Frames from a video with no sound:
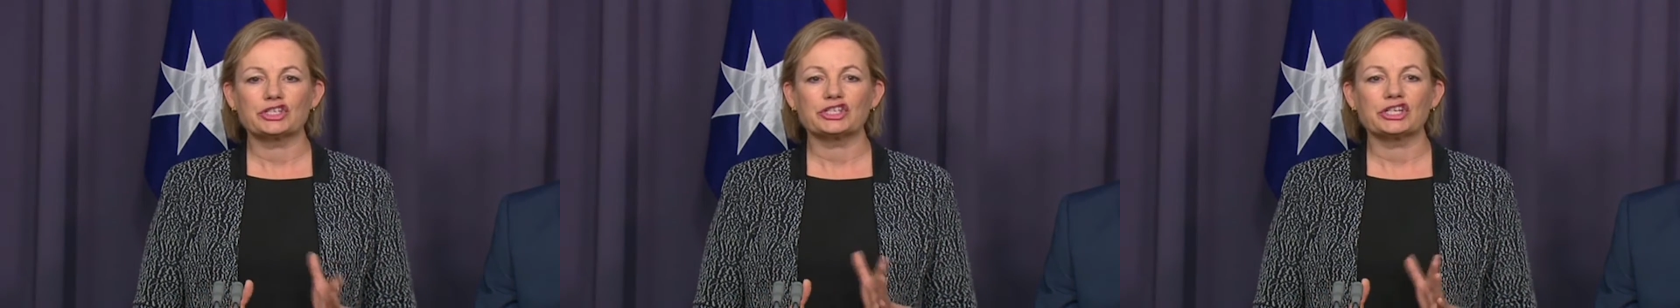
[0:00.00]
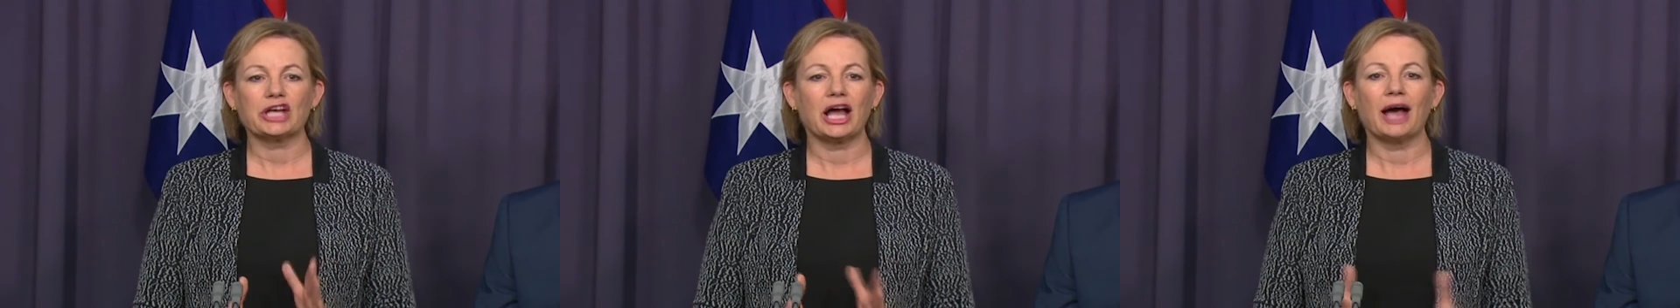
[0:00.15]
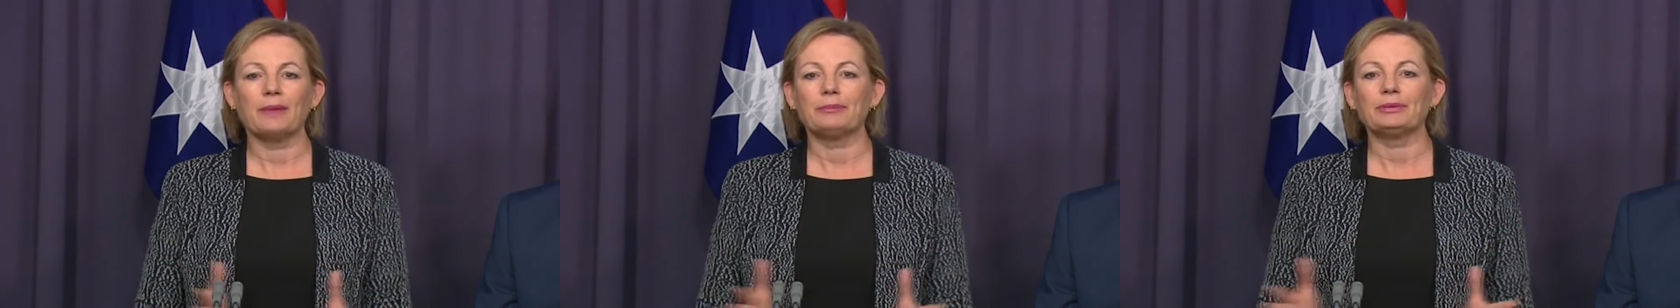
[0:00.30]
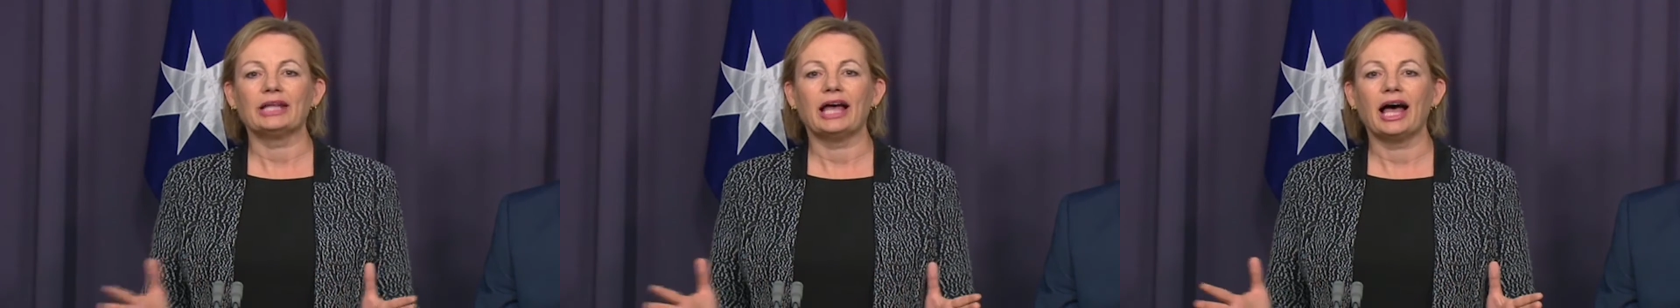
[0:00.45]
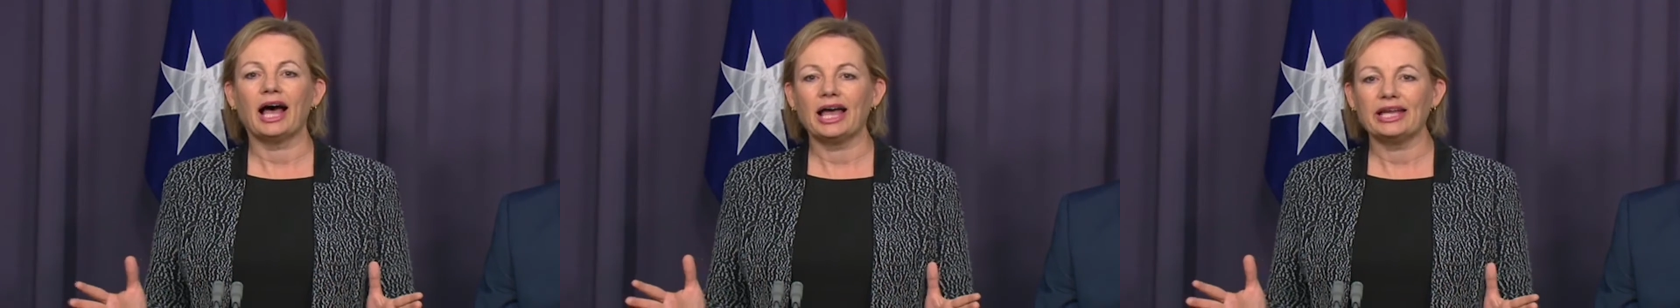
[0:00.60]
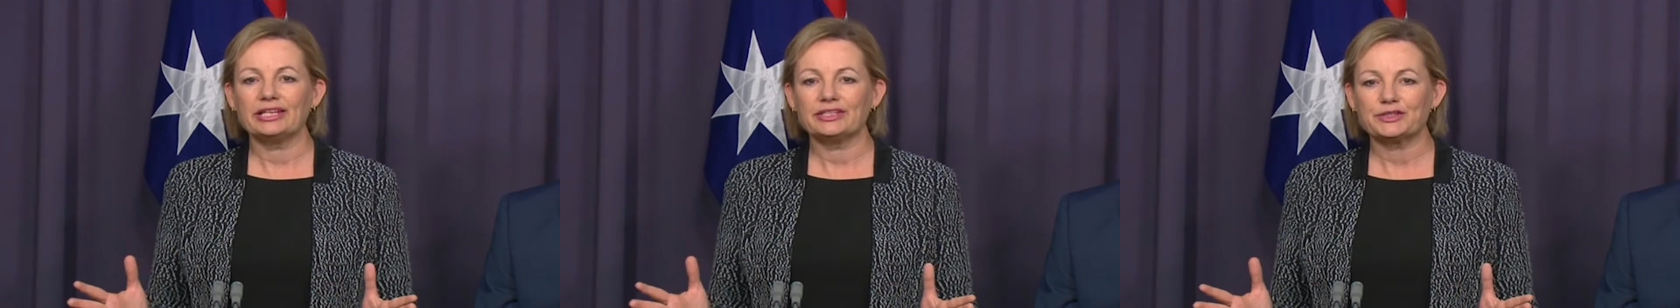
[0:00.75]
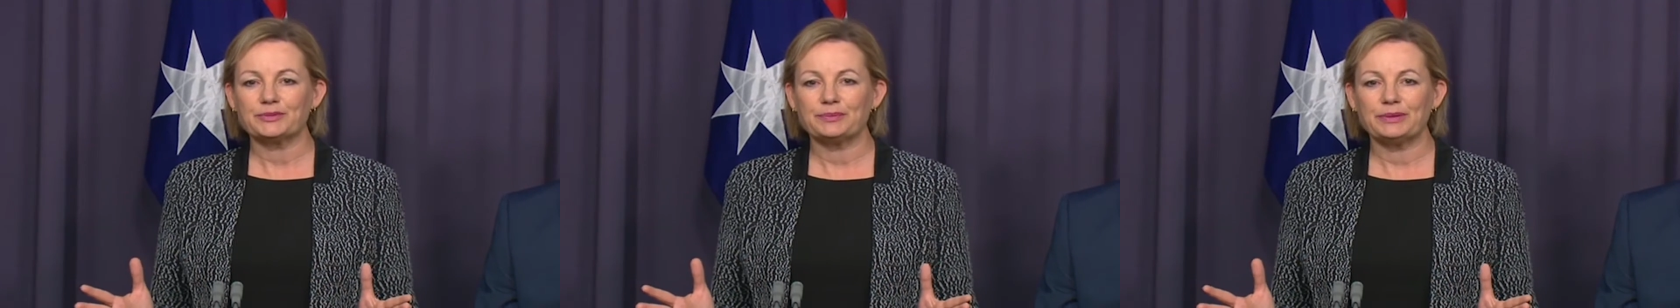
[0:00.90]
sharp
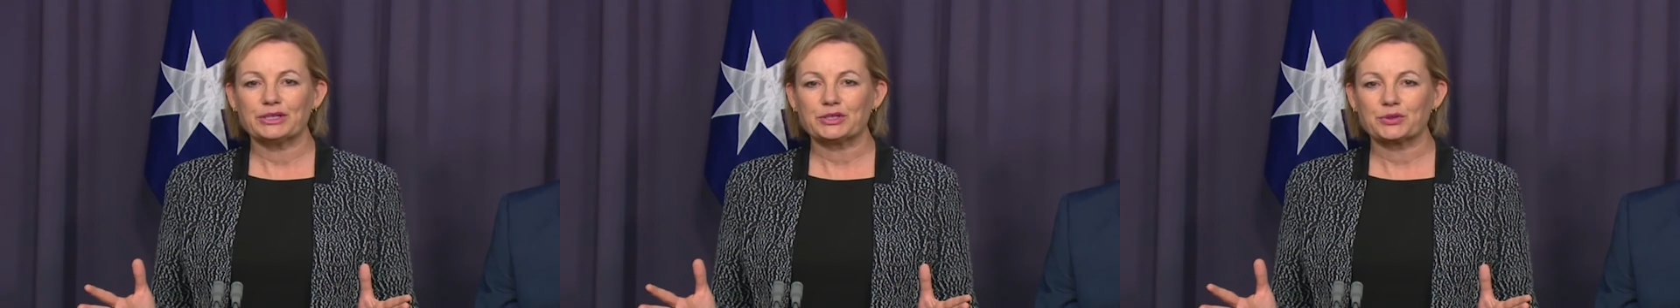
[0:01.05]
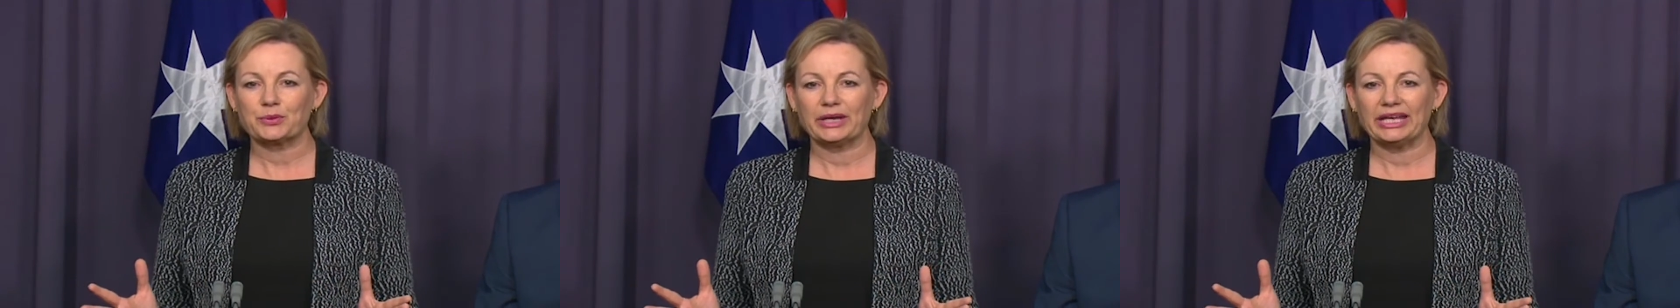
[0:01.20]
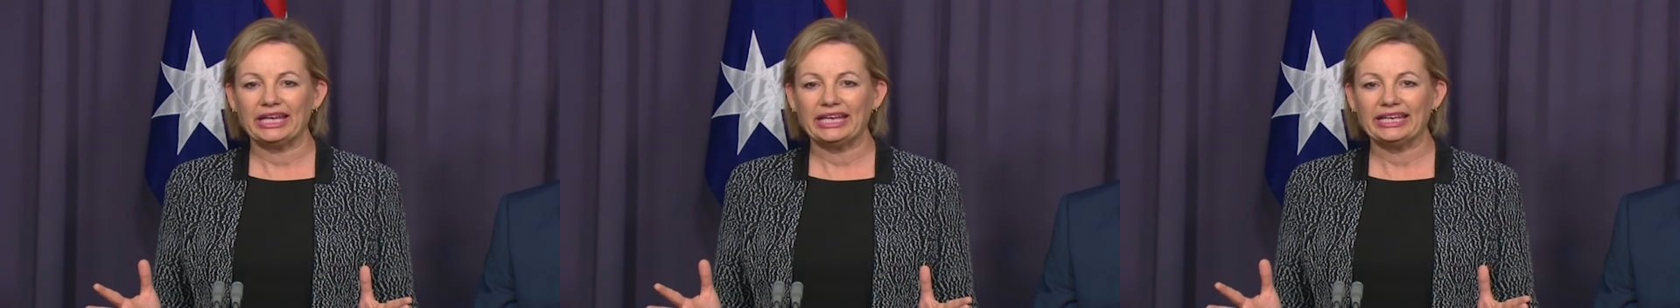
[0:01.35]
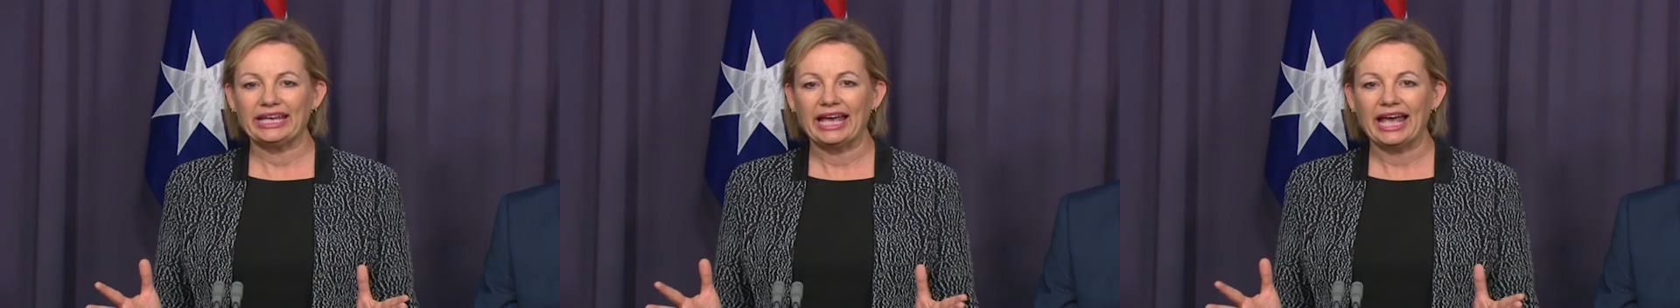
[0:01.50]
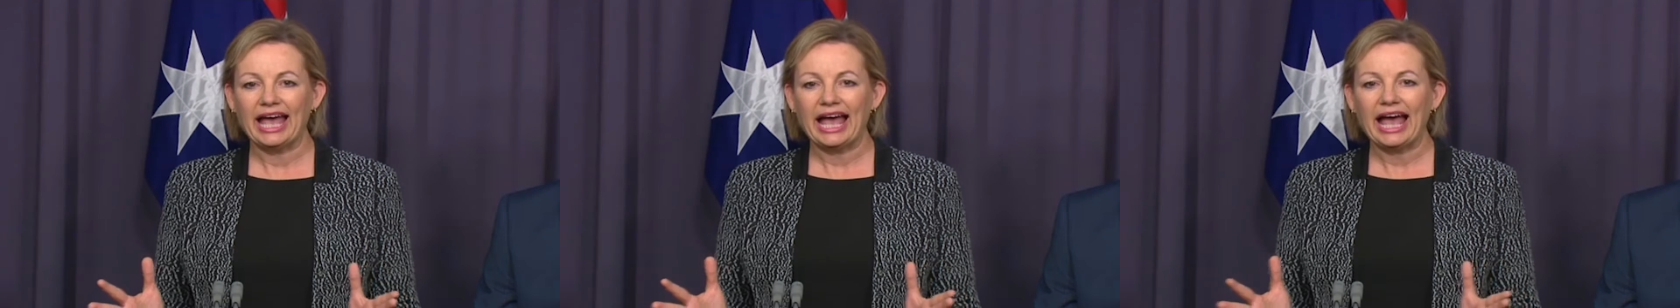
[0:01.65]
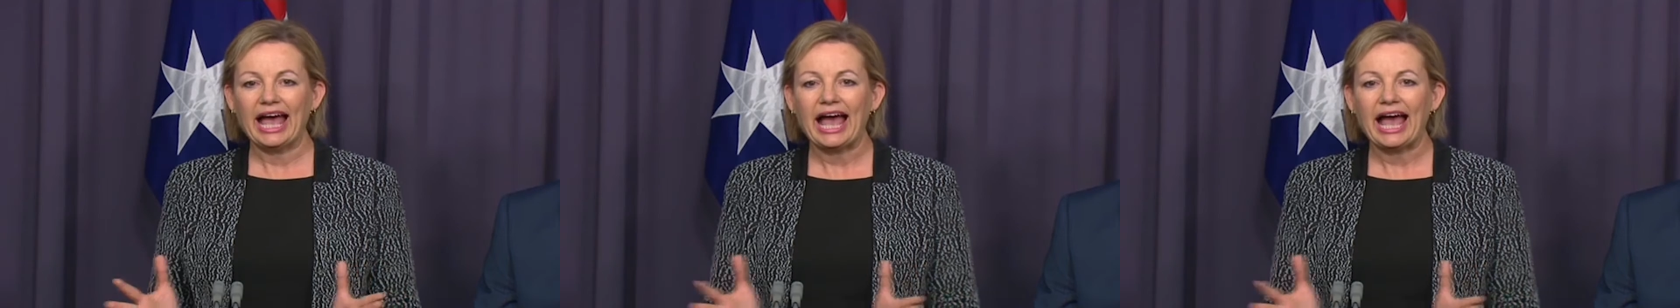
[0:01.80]
lines between